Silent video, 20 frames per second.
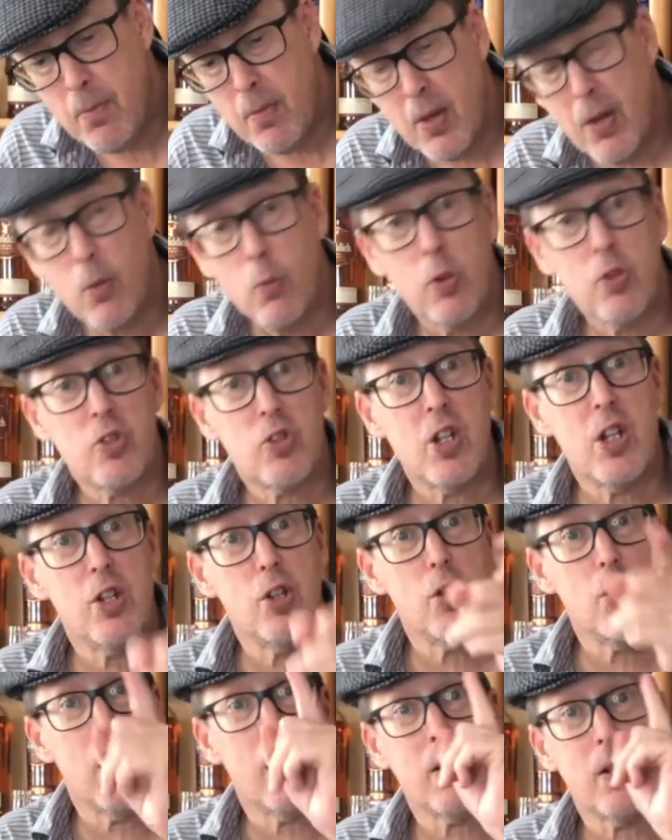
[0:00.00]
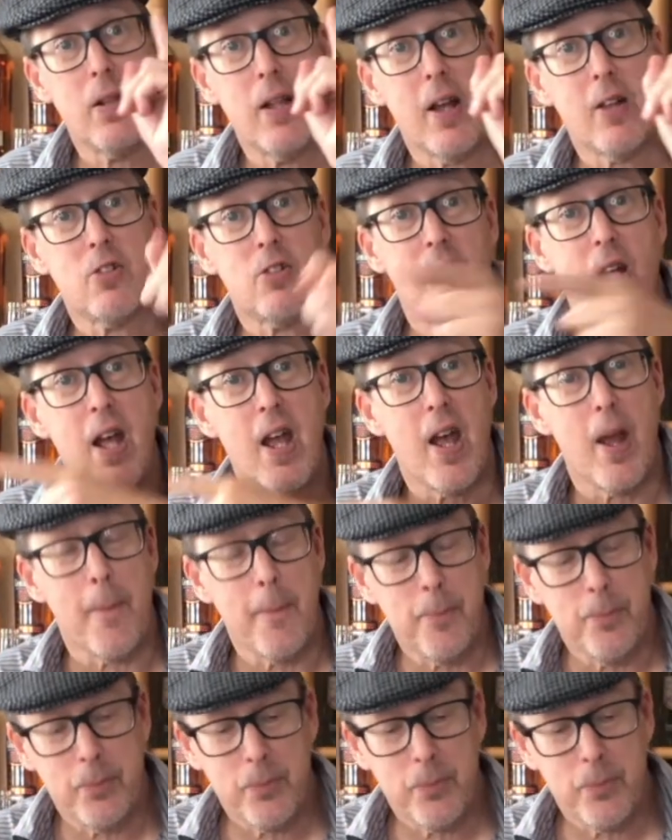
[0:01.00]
We'll see you on the next day.